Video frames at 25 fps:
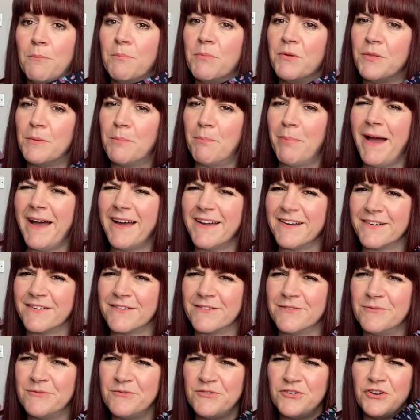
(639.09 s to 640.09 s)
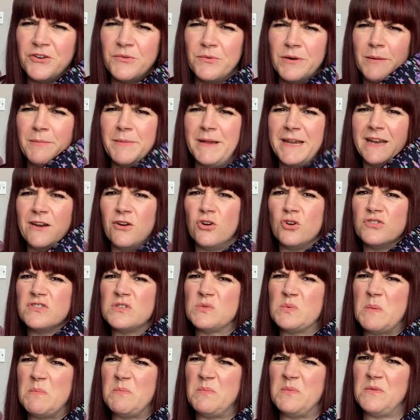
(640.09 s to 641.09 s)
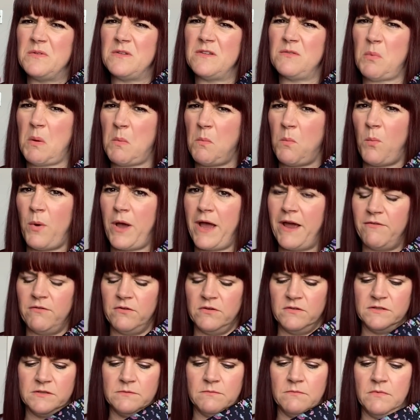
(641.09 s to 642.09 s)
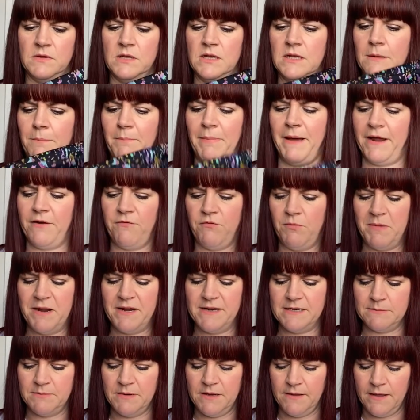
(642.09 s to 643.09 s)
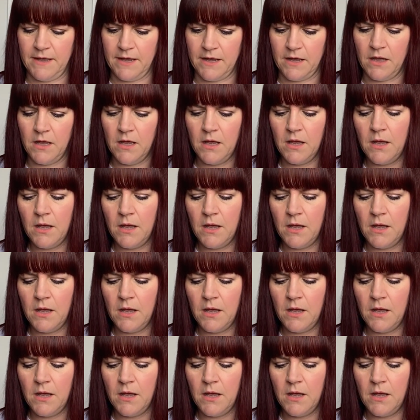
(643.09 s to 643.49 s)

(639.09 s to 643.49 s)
But the pattern, do you know what I mean? Or swimwear or something. The pattern reminds me of that.